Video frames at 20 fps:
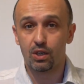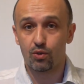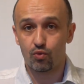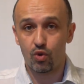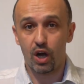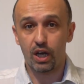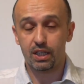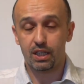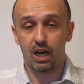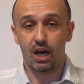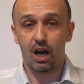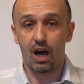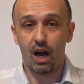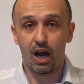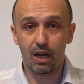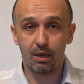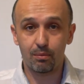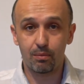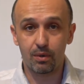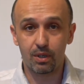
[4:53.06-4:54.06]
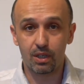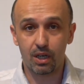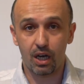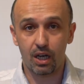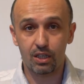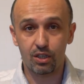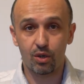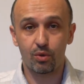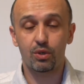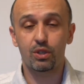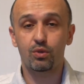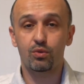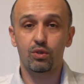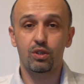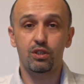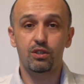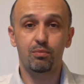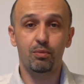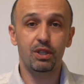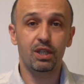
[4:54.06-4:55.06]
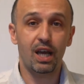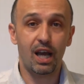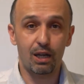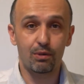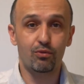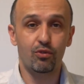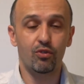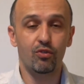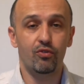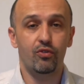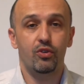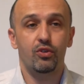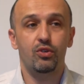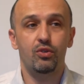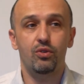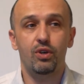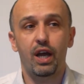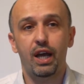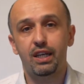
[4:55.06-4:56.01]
Right, I'm, I know it, it's been helpful for you,